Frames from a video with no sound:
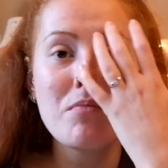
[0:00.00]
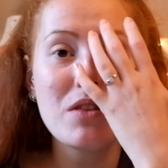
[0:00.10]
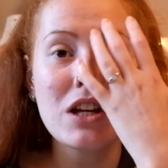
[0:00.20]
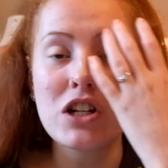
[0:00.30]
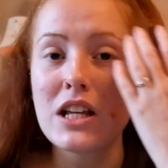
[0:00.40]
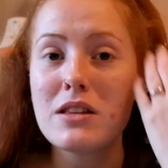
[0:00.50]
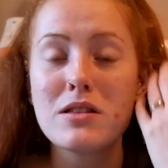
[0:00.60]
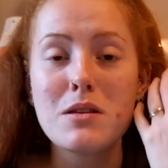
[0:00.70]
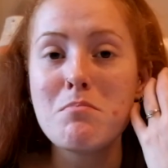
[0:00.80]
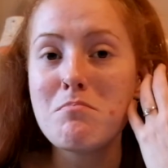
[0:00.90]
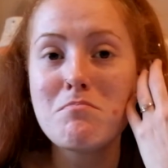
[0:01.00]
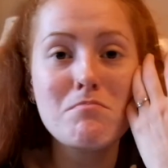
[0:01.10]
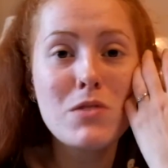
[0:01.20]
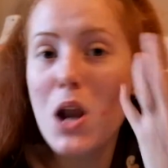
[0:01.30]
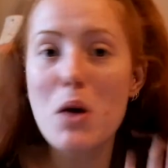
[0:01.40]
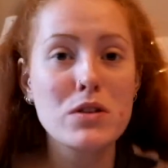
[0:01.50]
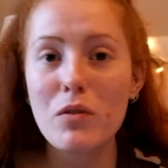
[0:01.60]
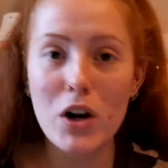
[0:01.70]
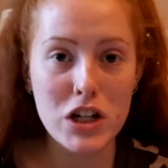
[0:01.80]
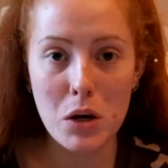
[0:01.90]
literally loads of
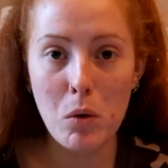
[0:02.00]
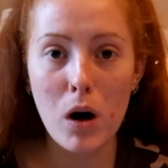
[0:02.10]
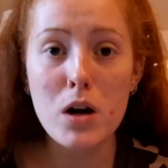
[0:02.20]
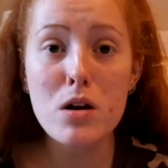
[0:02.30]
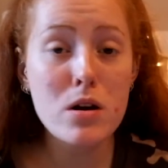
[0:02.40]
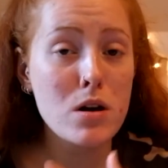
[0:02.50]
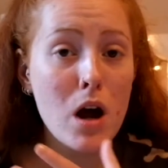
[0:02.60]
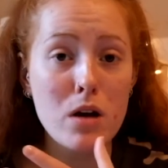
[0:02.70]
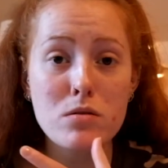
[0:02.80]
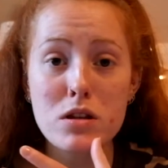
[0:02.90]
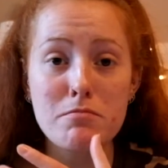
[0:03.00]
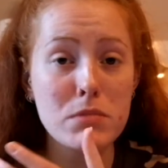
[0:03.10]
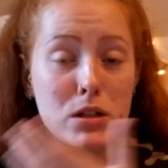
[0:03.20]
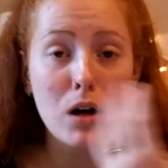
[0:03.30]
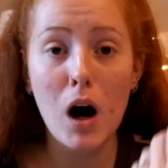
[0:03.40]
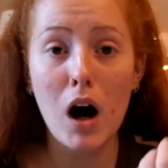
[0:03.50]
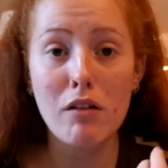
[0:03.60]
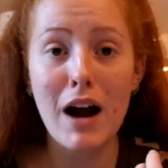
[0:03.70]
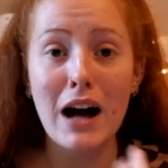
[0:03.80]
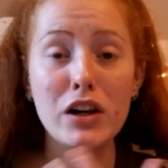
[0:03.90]
eyeshadow on, loads of
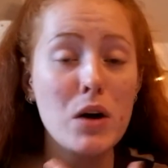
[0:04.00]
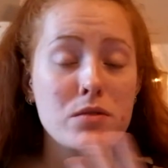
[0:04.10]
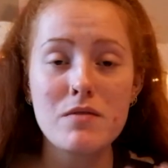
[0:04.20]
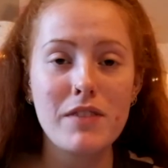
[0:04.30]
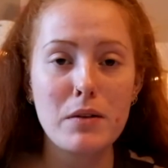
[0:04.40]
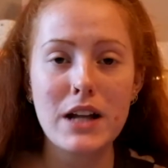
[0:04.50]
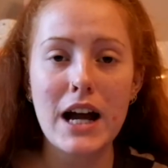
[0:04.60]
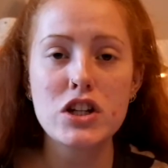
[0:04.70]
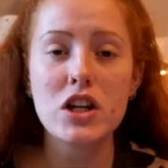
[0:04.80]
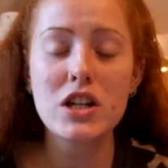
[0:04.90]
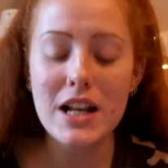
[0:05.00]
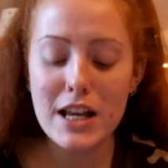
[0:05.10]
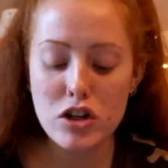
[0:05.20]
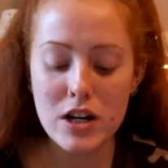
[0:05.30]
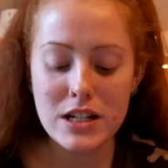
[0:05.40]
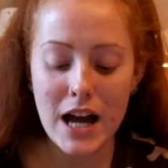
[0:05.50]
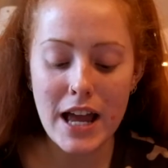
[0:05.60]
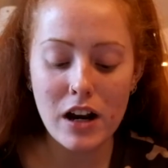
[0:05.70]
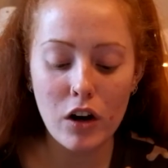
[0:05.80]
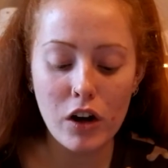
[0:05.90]
mascara, loads of foundation. You literally
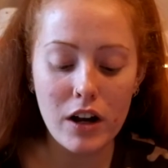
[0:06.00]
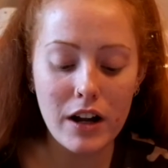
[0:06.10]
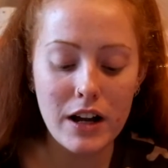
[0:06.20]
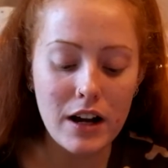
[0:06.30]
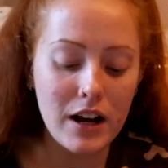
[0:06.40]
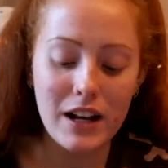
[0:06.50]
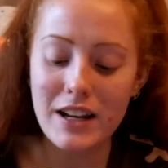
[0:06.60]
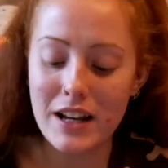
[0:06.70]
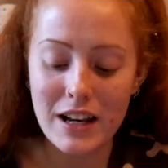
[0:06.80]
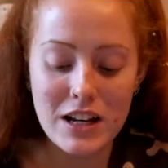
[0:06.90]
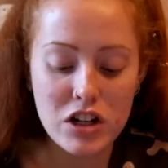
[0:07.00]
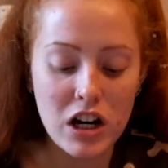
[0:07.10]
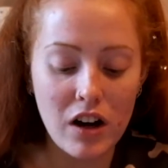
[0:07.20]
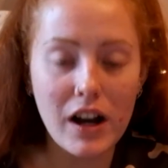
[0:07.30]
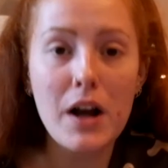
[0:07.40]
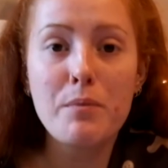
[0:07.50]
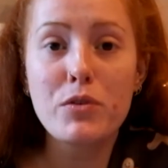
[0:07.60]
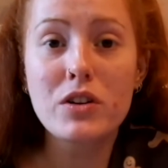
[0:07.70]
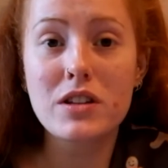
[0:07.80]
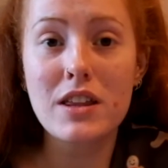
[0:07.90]
take like literally like,
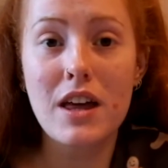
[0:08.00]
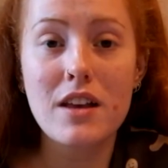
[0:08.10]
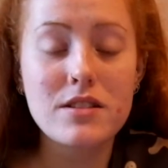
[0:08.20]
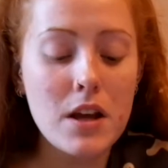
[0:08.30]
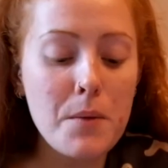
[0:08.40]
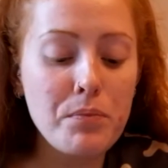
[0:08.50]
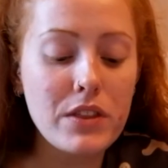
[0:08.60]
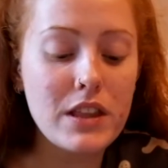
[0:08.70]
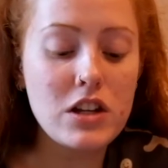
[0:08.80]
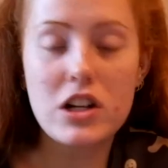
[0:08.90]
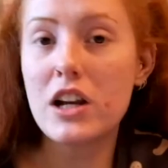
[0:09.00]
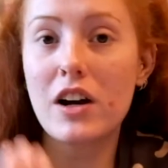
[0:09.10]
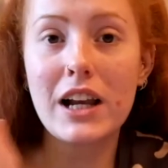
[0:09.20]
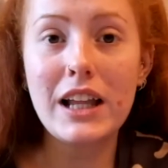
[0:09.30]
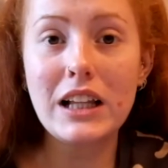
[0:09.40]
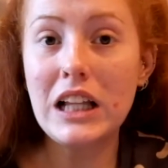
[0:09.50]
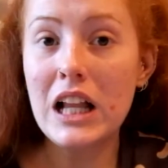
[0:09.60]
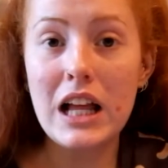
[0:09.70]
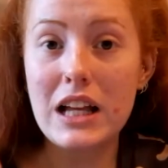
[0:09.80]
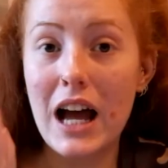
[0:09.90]
looks like this, literally like a little
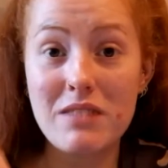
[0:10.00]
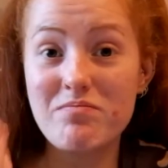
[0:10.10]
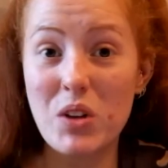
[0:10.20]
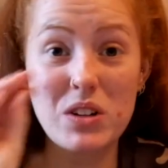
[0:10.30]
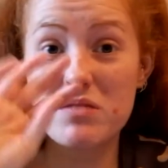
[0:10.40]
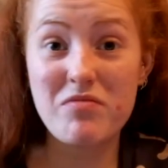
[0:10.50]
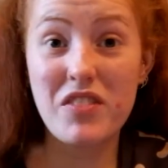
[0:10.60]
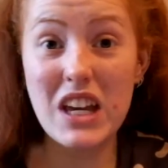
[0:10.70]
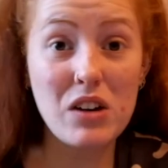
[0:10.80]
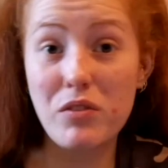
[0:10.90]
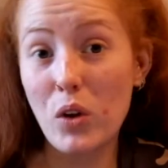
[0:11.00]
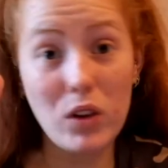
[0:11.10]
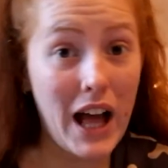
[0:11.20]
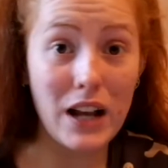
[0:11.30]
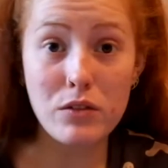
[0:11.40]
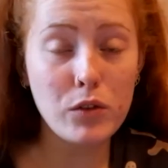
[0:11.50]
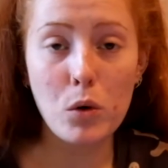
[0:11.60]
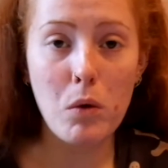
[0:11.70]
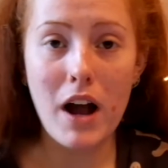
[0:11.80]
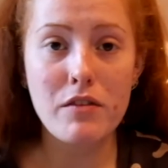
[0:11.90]
like fingerful,
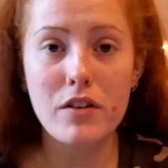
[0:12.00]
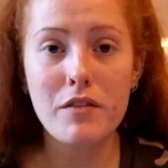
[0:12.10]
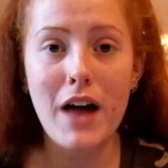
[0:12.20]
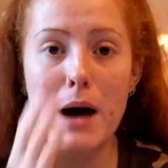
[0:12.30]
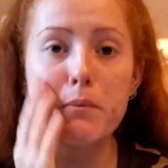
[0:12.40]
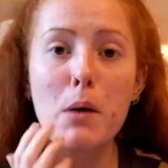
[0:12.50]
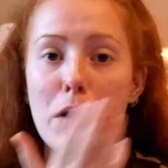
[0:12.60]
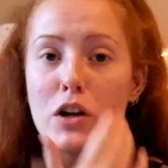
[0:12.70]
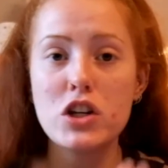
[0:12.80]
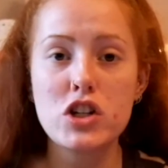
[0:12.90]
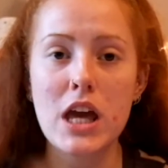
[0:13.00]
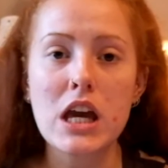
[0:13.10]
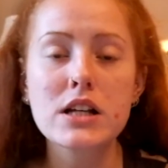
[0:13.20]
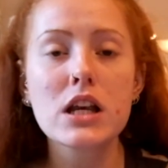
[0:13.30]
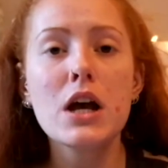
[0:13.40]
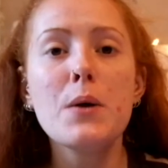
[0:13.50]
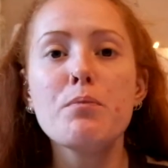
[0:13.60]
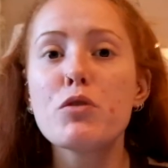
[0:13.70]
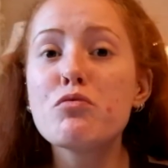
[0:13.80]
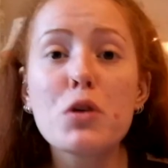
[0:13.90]
handful, whatever of that, pop it on your cheeks,
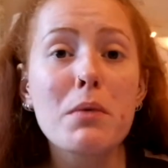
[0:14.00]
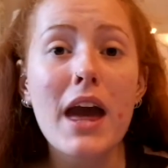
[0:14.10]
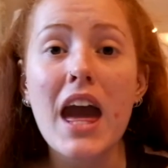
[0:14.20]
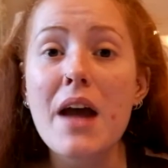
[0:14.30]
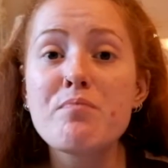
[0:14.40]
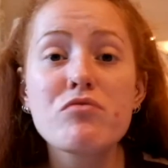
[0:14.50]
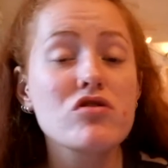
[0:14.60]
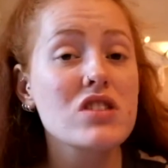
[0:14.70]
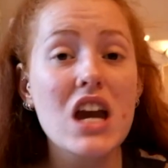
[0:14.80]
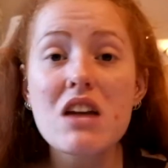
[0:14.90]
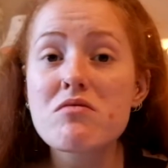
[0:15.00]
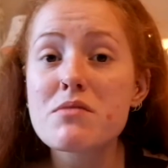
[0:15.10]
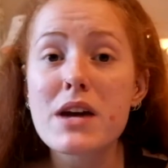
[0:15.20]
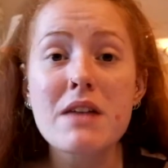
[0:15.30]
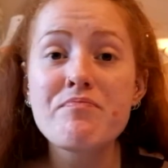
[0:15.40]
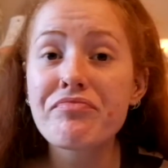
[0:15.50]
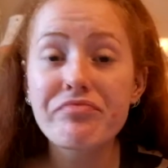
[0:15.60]
rub it in, just keep rubbing,